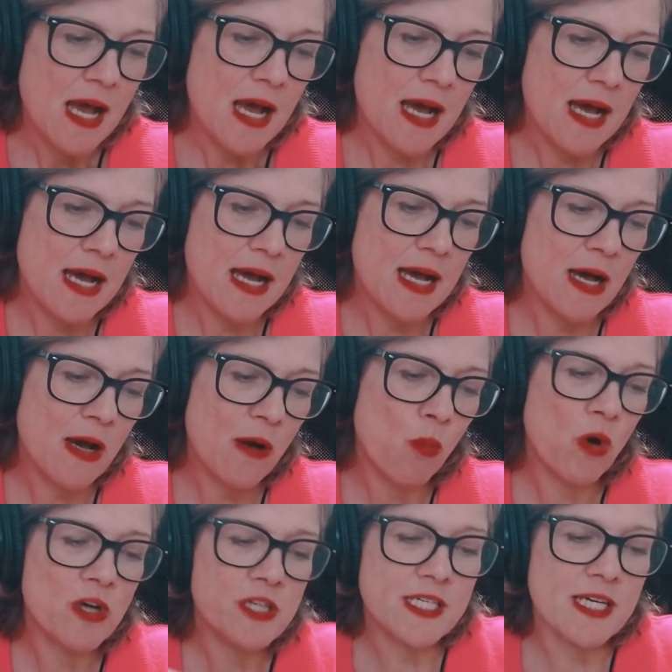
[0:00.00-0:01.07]
Uh,
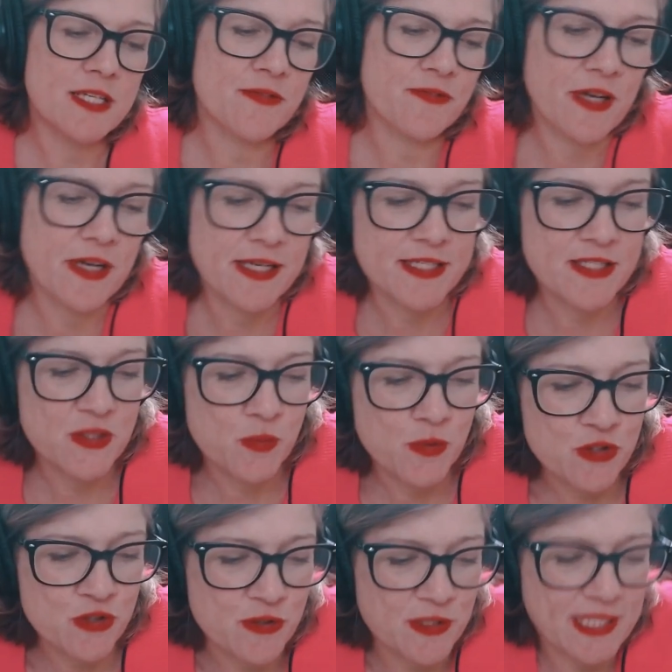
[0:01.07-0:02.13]
what advice
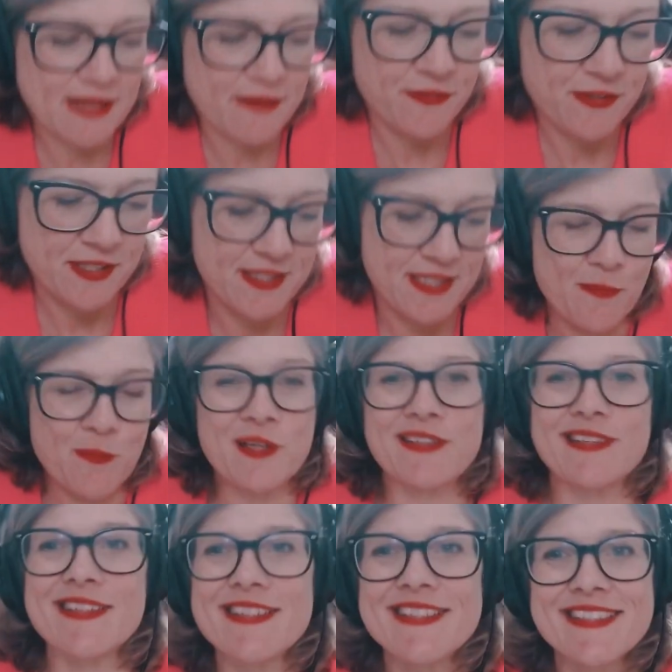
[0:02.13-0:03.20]
would you give to
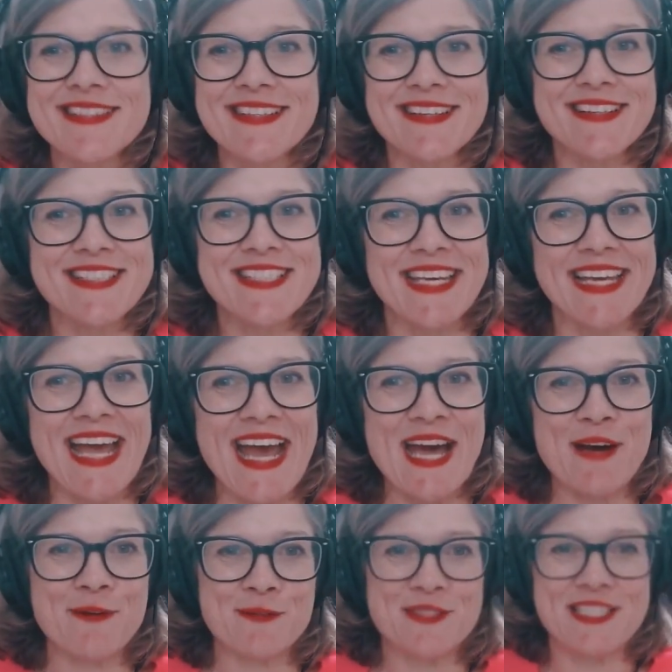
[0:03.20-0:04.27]
someone starting
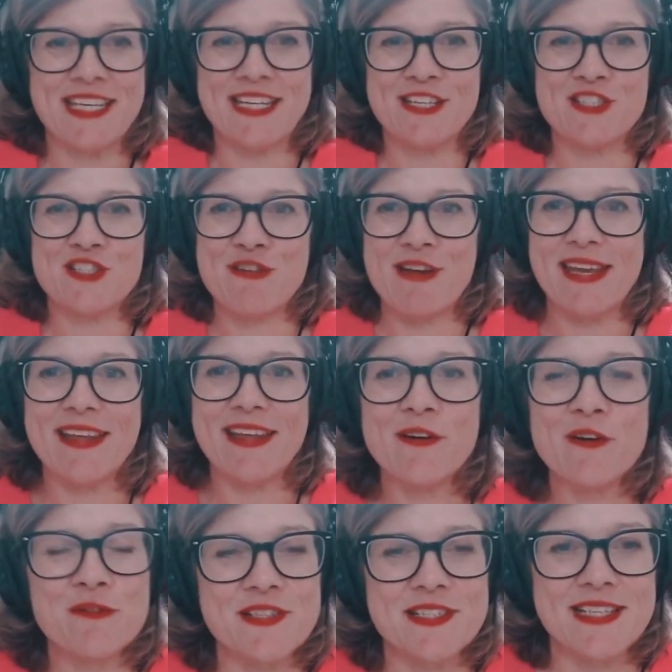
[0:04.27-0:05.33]
out in a training
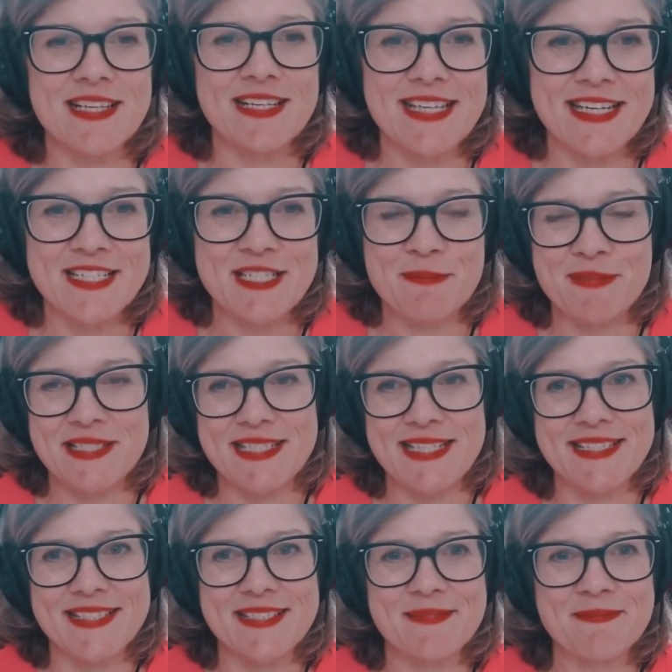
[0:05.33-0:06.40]
or facilitation
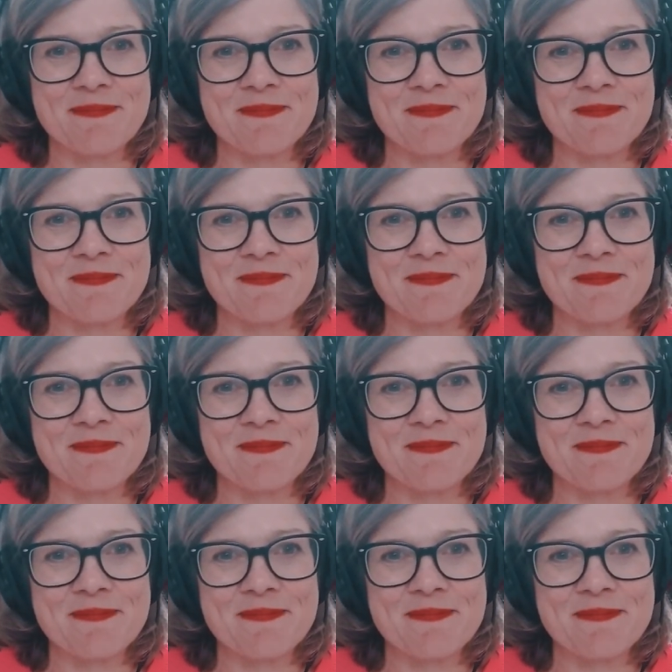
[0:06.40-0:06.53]
business?